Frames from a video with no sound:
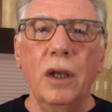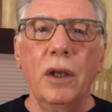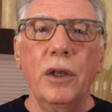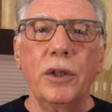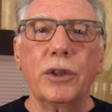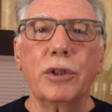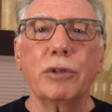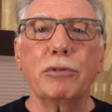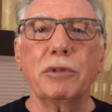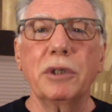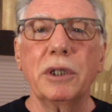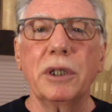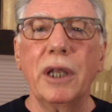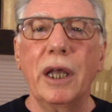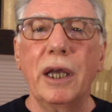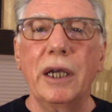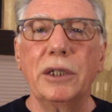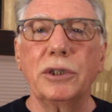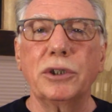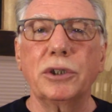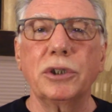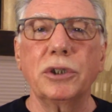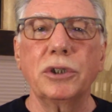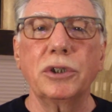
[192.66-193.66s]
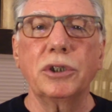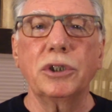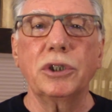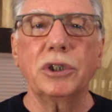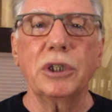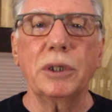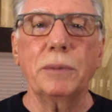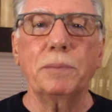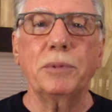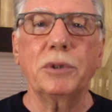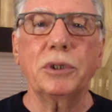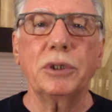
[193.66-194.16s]
the
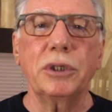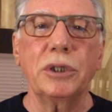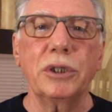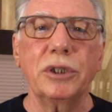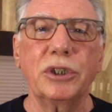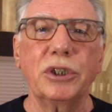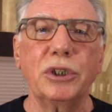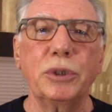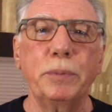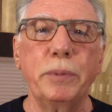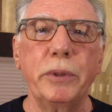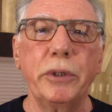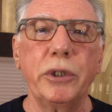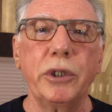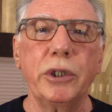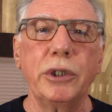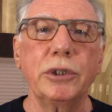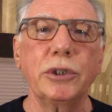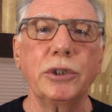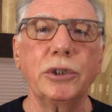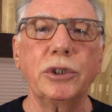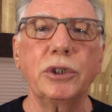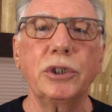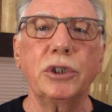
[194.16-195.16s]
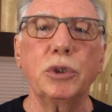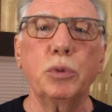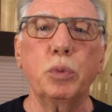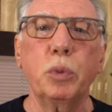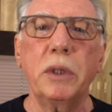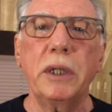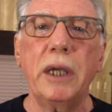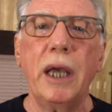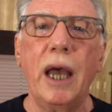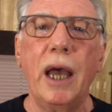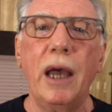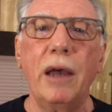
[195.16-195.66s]
relationships and experiences
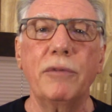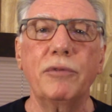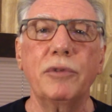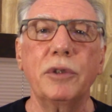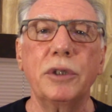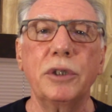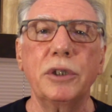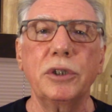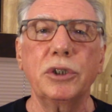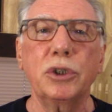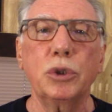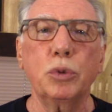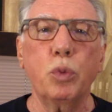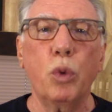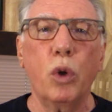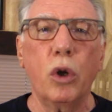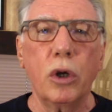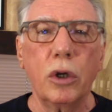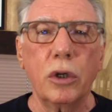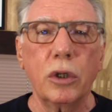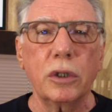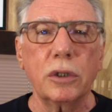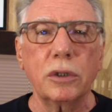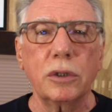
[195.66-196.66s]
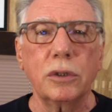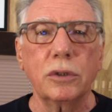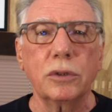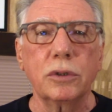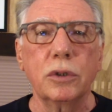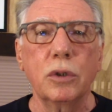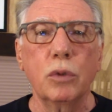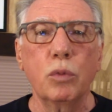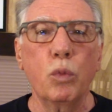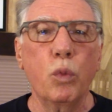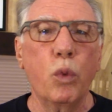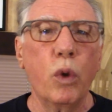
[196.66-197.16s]
we have in this
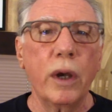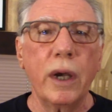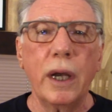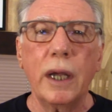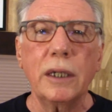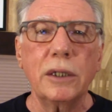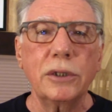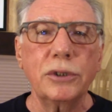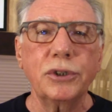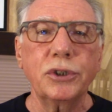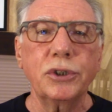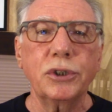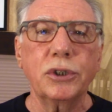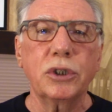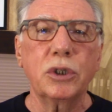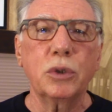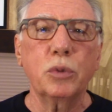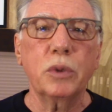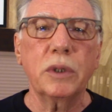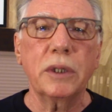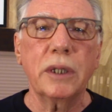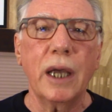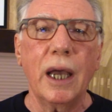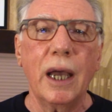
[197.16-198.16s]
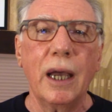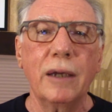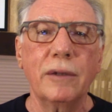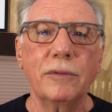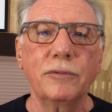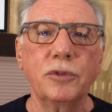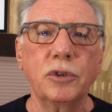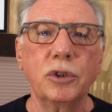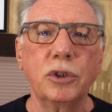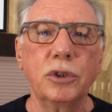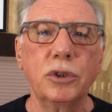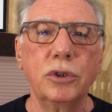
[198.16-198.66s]
world. What else do we
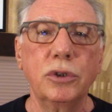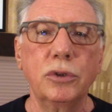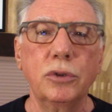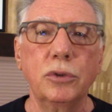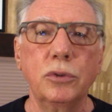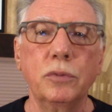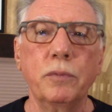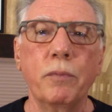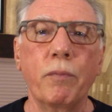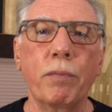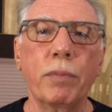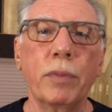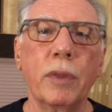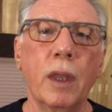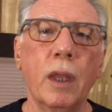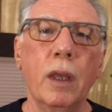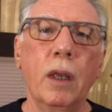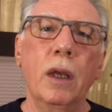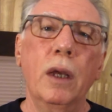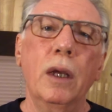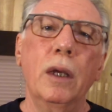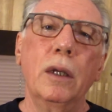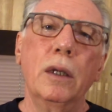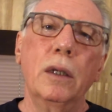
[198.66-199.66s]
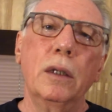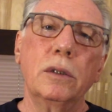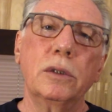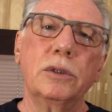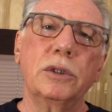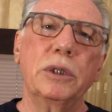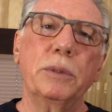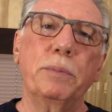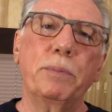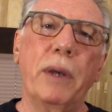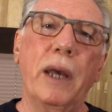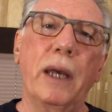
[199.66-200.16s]
have to
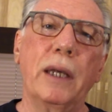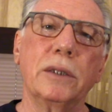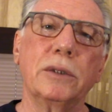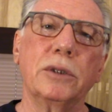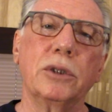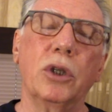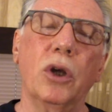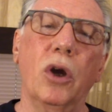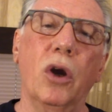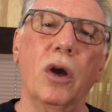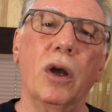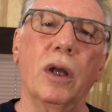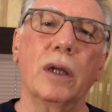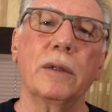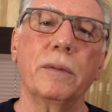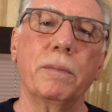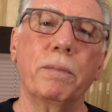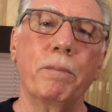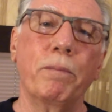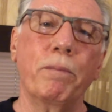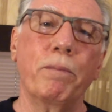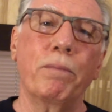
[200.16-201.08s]
depend on?